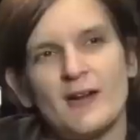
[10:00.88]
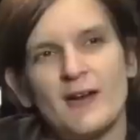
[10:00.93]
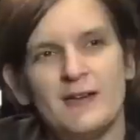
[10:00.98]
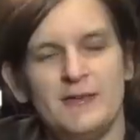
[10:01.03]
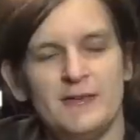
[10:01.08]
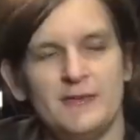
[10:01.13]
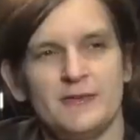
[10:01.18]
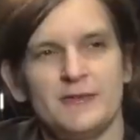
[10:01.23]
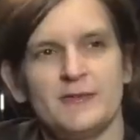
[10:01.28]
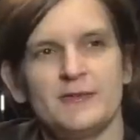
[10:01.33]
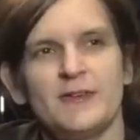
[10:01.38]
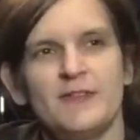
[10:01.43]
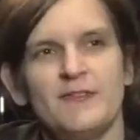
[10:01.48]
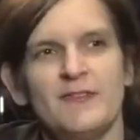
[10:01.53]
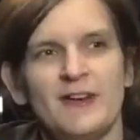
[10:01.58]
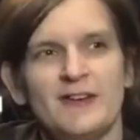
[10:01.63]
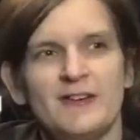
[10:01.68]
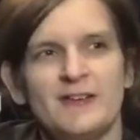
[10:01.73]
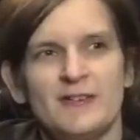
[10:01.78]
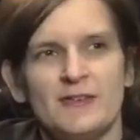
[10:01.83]
I don't know if
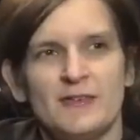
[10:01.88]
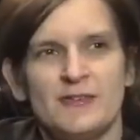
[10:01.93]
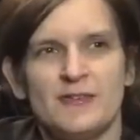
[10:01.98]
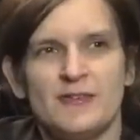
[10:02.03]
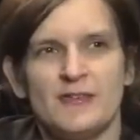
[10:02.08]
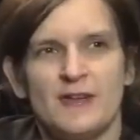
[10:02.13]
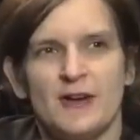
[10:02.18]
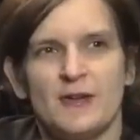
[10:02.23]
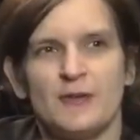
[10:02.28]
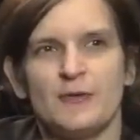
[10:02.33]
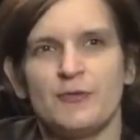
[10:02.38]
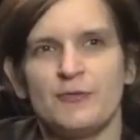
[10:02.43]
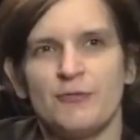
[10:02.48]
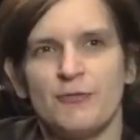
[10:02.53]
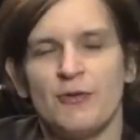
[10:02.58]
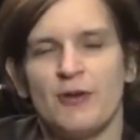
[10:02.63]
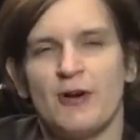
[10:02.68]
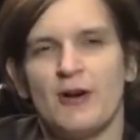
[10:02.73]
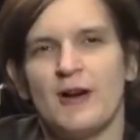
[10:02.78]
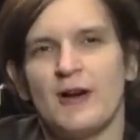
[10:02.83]
ideologies are
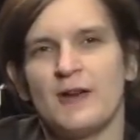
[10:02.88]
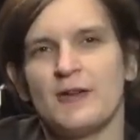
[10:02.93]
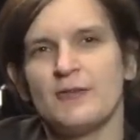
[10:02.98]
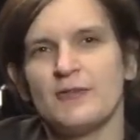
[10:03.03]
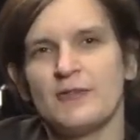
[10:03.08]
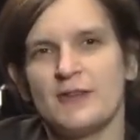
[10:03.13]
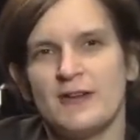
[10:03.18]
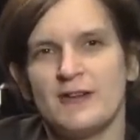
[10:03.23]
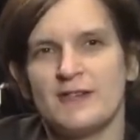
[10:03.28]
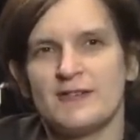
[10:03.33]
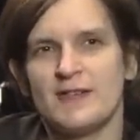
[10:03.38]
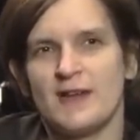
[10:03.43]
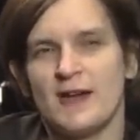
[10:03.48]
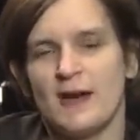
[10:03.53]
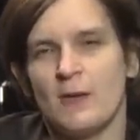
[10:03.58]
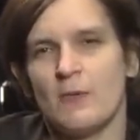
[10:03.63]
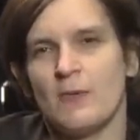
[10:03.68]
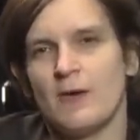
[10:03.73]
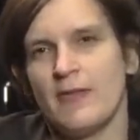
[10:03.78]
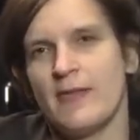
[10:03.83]
useful or are useless, they
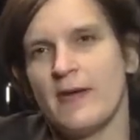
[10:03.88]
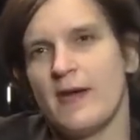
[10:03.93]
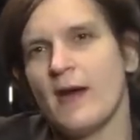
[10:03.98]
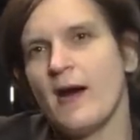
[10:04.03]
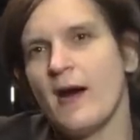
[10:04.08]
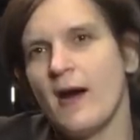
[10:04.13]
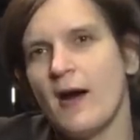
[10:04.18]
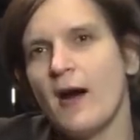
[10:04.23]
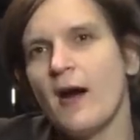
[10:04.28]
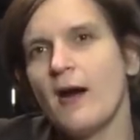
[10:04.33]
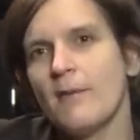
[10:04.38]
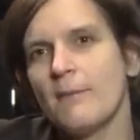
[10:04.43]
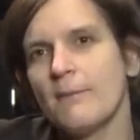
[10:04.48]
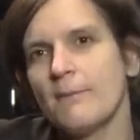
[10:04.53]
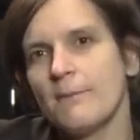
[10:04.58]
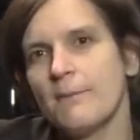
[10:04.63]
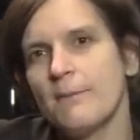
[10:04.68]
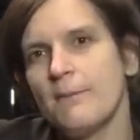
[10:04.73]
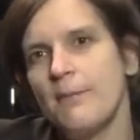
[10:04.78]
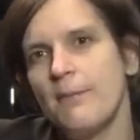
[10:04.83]
are what they are,
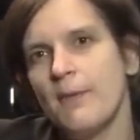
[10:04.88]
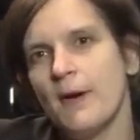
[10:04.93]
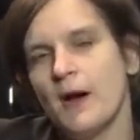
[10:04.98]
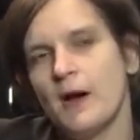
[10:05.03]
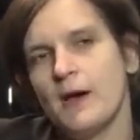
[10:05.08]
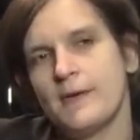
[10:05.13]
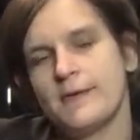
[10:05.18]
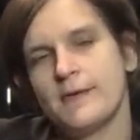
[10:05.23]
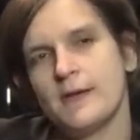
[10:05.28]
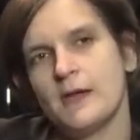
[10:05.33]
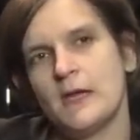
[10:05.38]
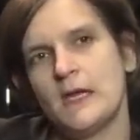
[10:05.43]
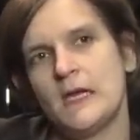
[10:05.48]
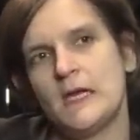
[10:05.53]
but